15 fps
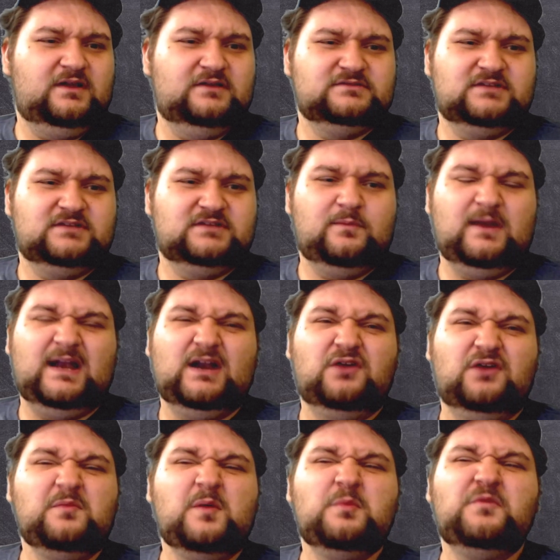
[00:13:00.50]
ago, but I don't
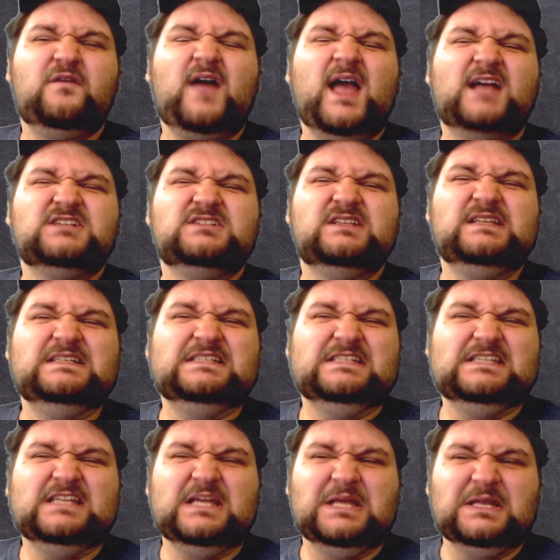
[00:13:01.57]
remember if I actually
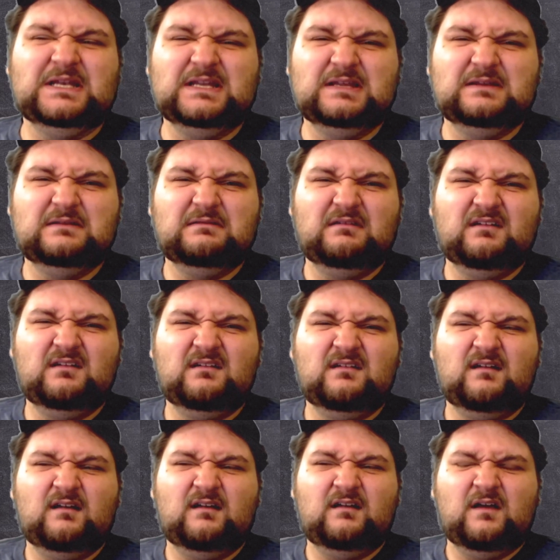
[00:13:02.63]
did.
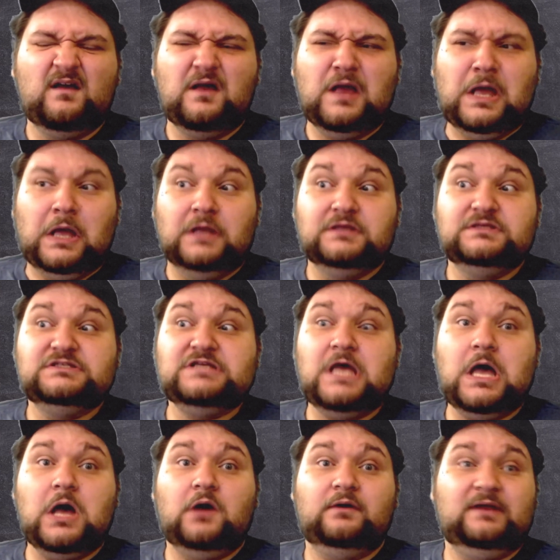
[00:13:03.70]

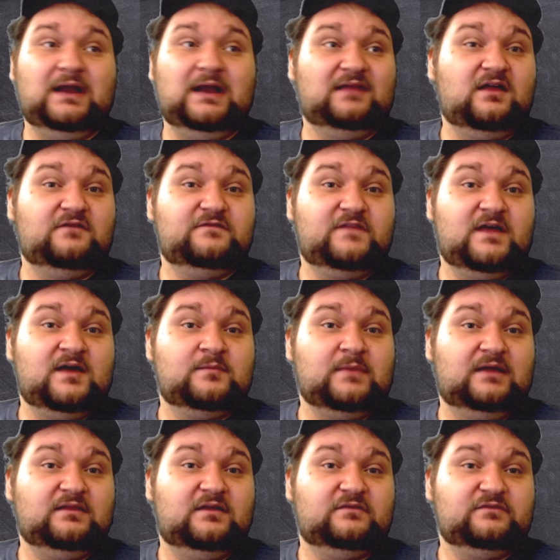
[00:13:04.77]
So, and I love them. I
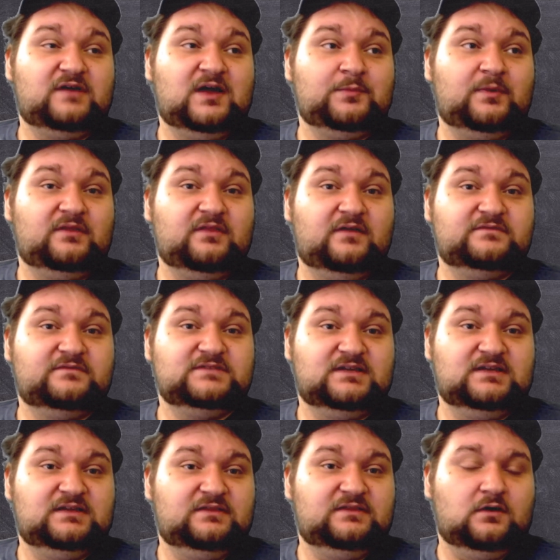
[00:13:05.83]
love Rob. I love
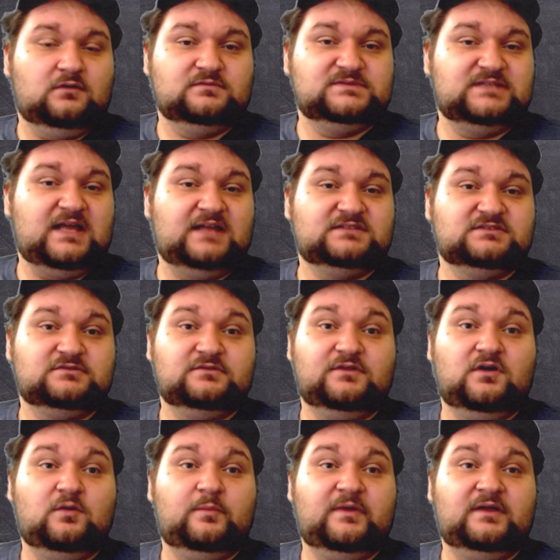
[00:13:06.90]
Ziggy, the whole stats crew, the
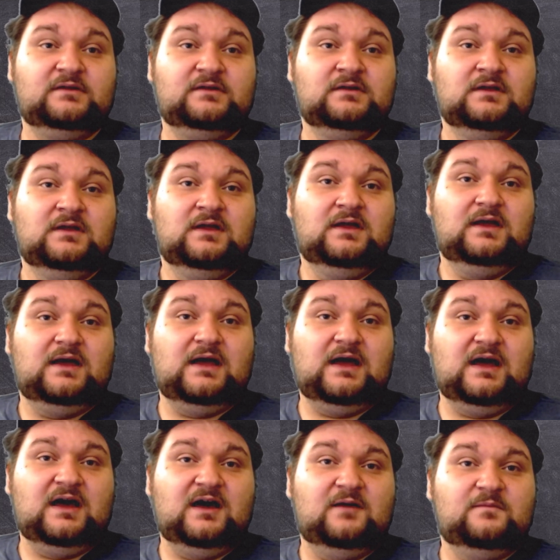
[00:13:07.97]
whole bit.
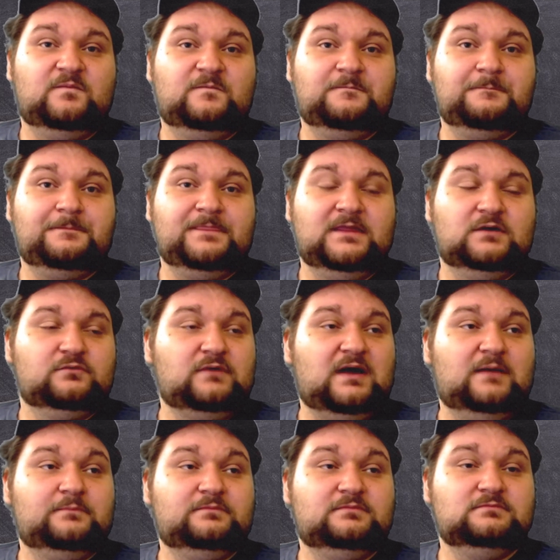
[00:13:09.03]

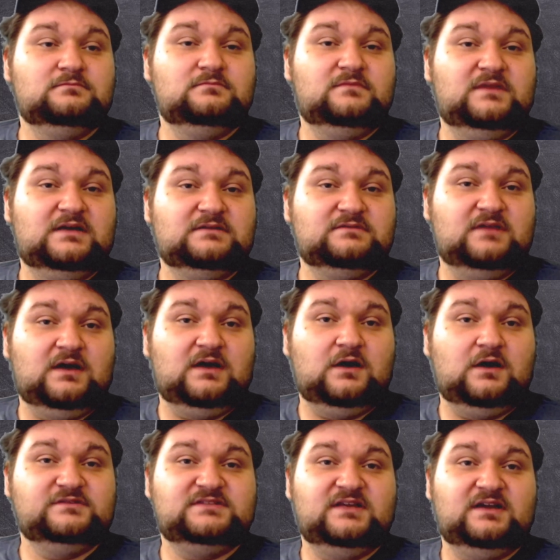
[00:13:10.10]
Rob, the
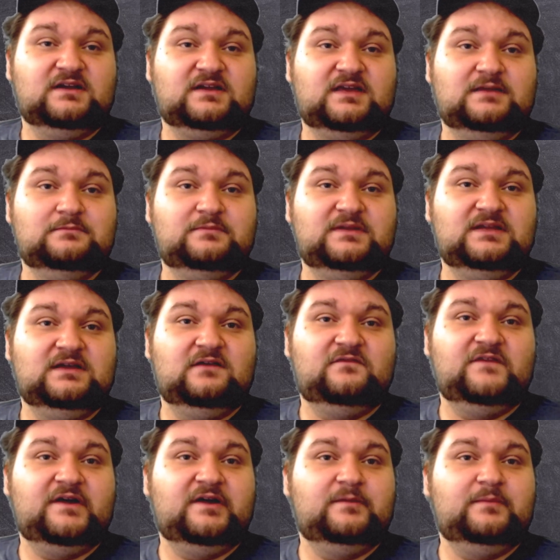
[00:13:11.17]
host there, can be a
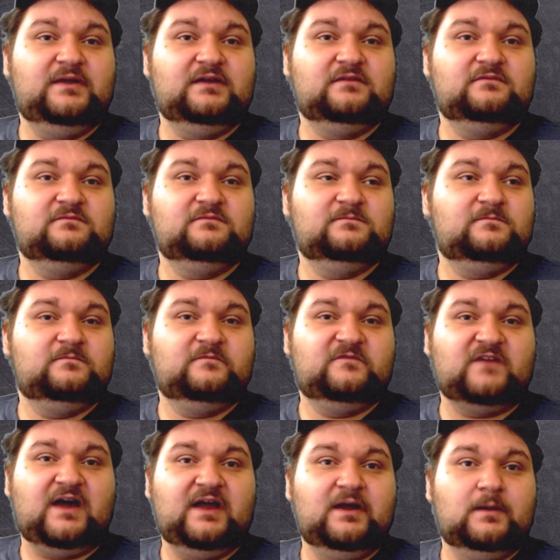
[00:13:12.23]
very big
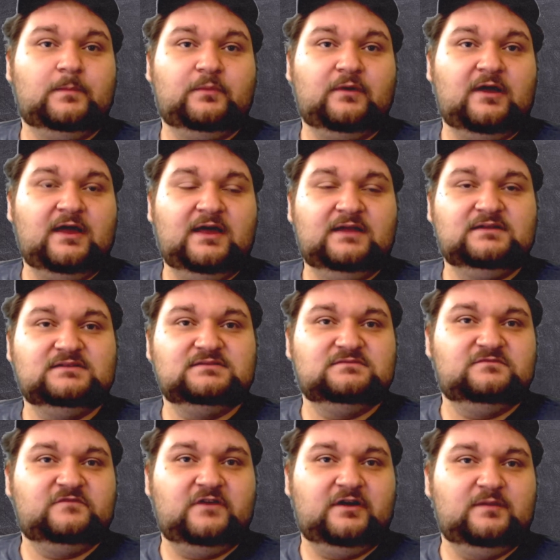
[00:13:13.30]
firebrand and
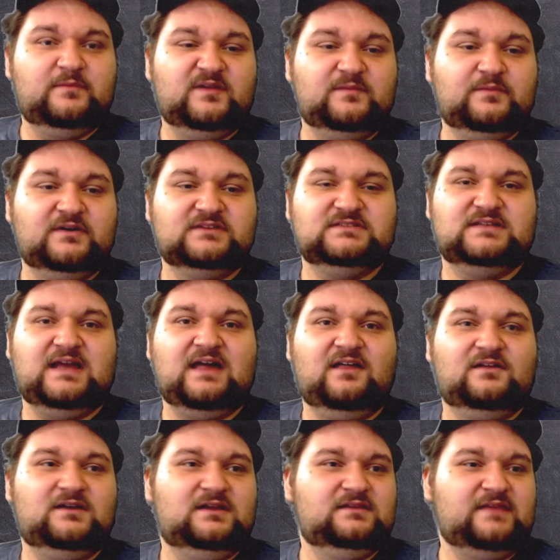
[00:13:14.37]
very big
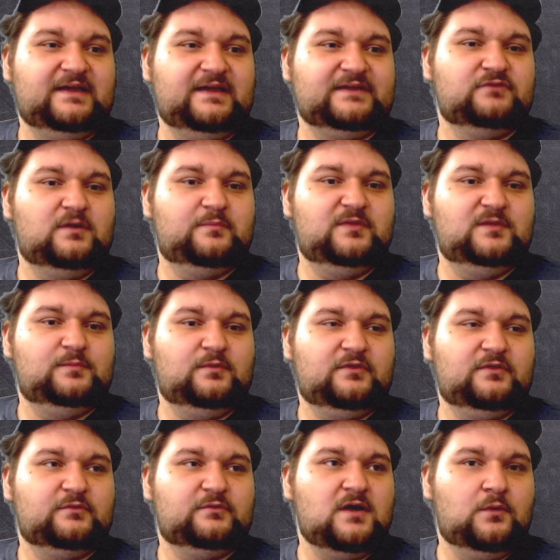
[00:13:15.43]
personality that can rub people the
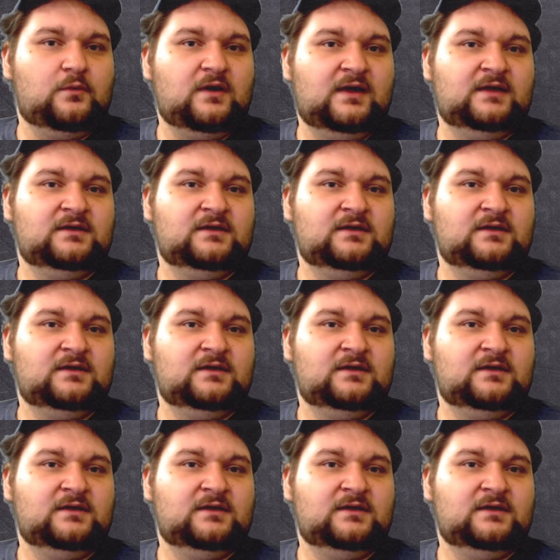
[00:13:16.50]
wrong way.